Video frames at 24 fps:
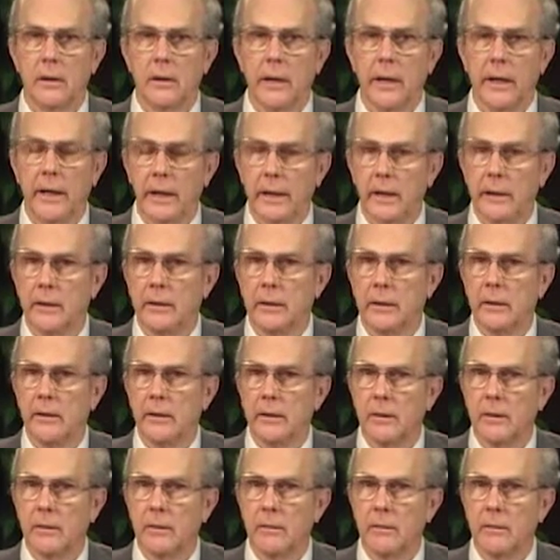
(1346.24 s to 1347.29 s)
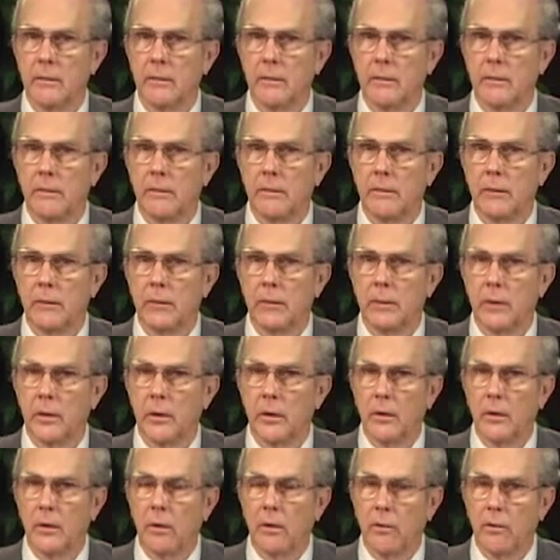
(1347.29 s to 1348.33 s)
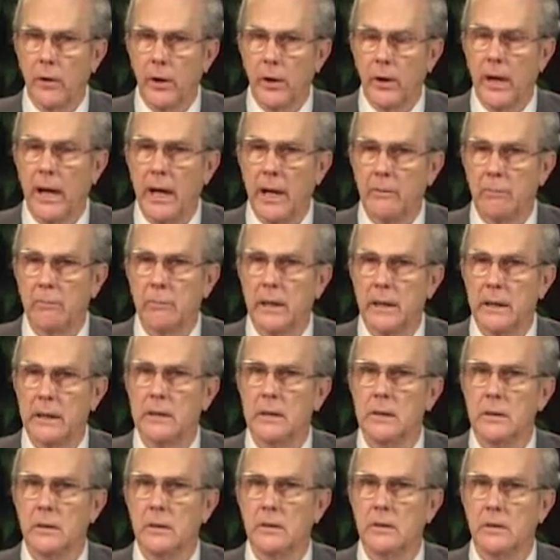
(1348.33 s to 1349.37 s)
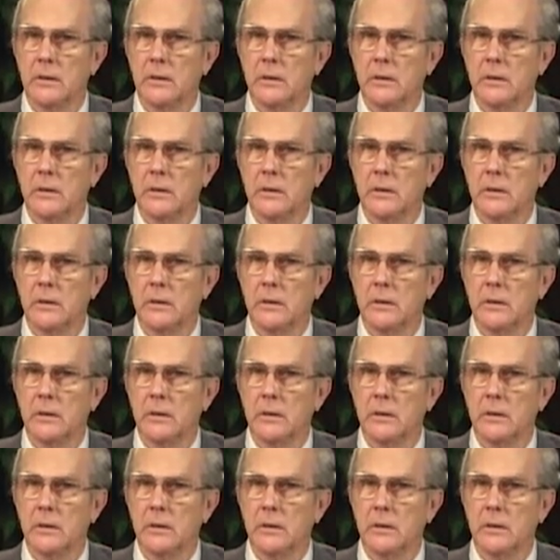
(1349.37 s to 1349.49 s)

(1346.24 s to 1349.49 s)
And there have been